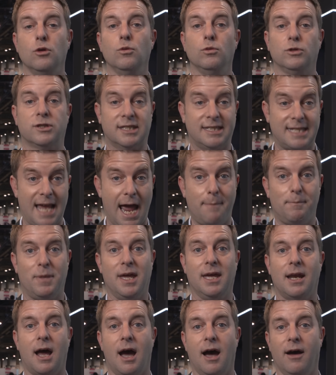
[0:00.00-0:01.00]
you sap
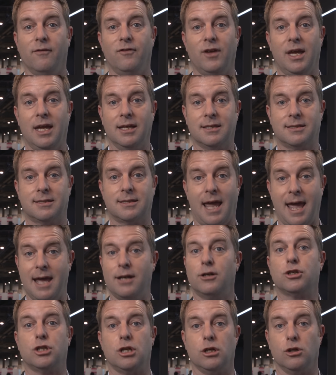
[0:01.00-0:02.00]
it of its
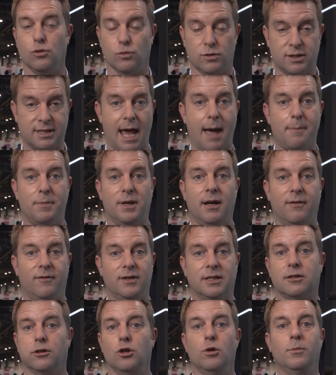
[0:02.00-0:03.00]
energy, you sap it of
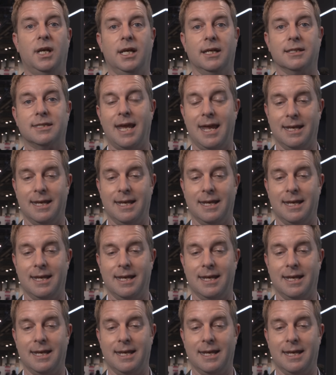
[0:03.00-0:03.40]
its luminance.